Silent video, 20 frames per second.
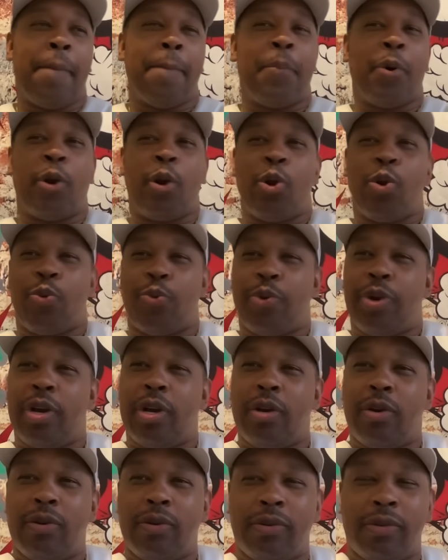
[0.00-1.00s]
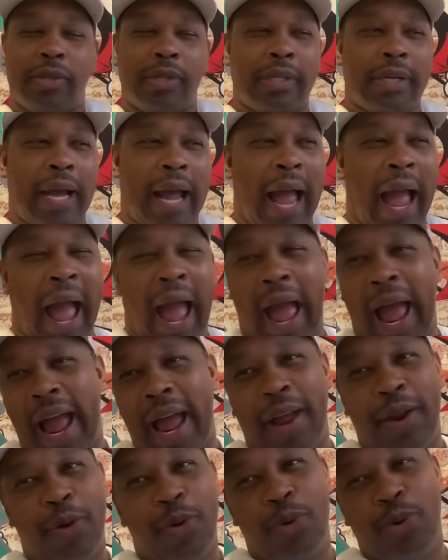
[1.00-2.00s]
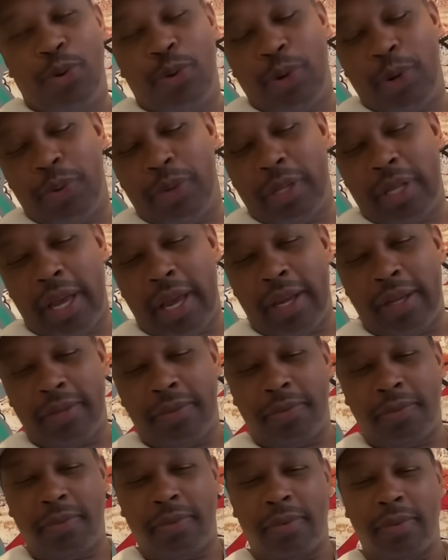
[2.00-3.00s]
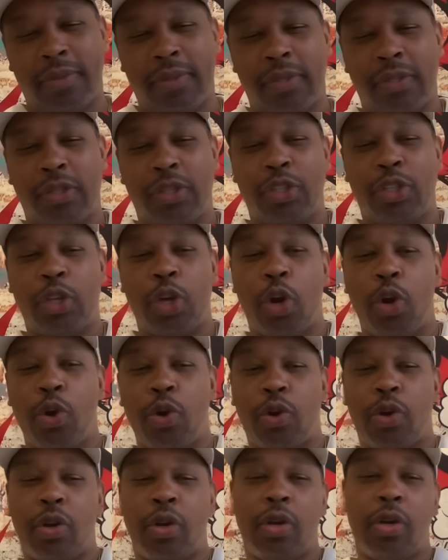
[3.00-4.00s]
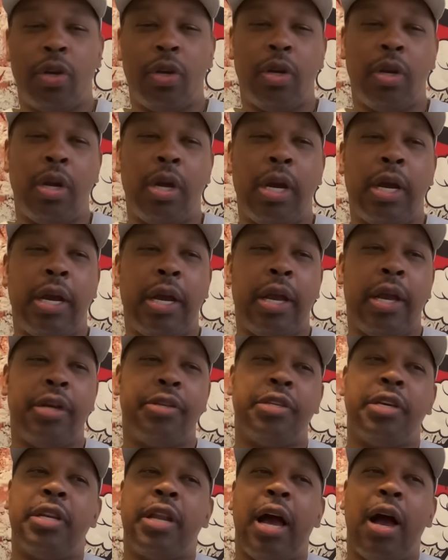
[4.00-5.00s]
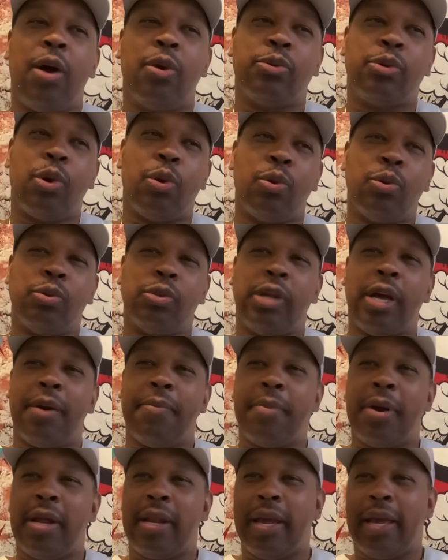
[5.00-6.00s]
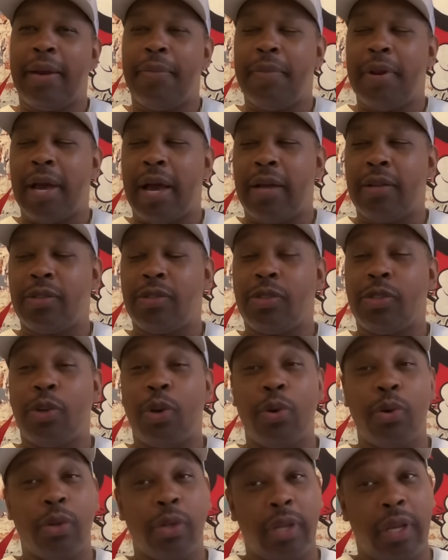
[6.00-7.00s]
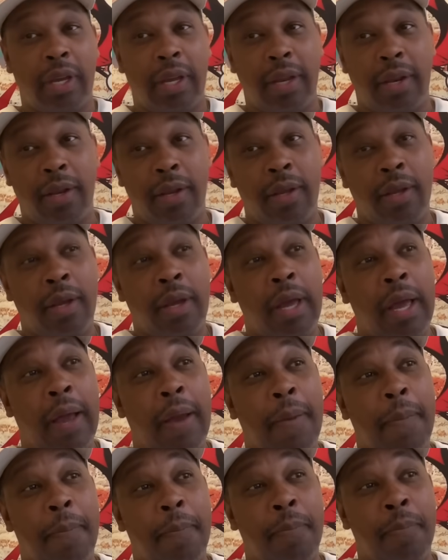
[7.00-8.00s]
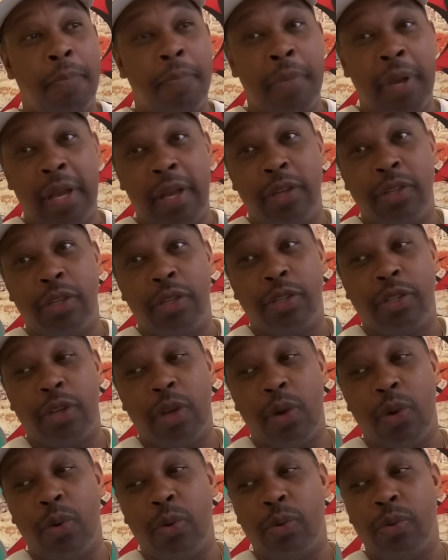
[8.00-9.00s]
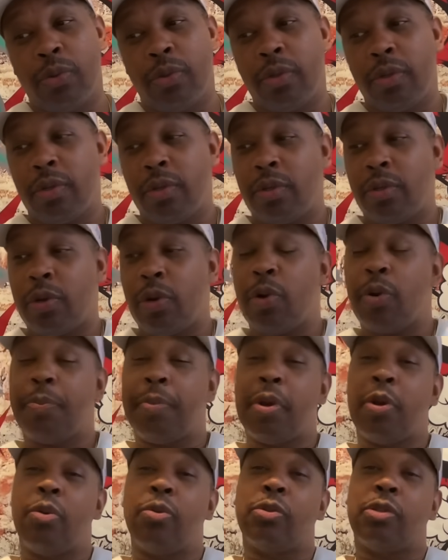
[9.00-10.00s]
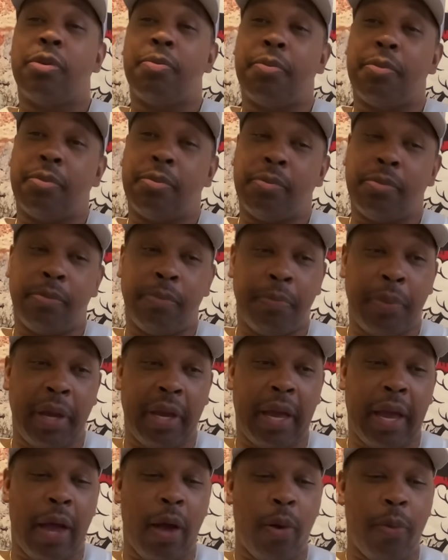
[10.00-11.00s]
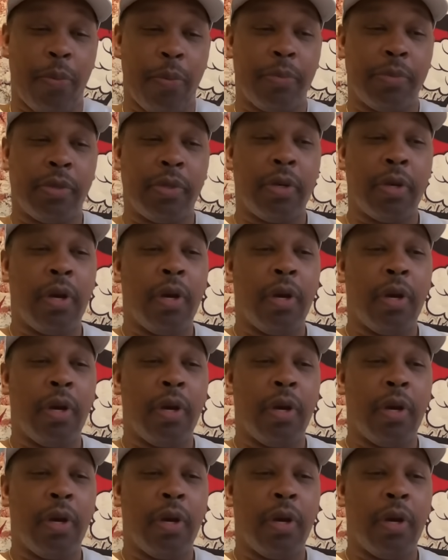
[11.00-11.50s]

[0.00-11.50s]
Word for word: But on the real, I don't agree with that. Turk is in households that my name not. Turk did millions of songs Turk been on some big albums.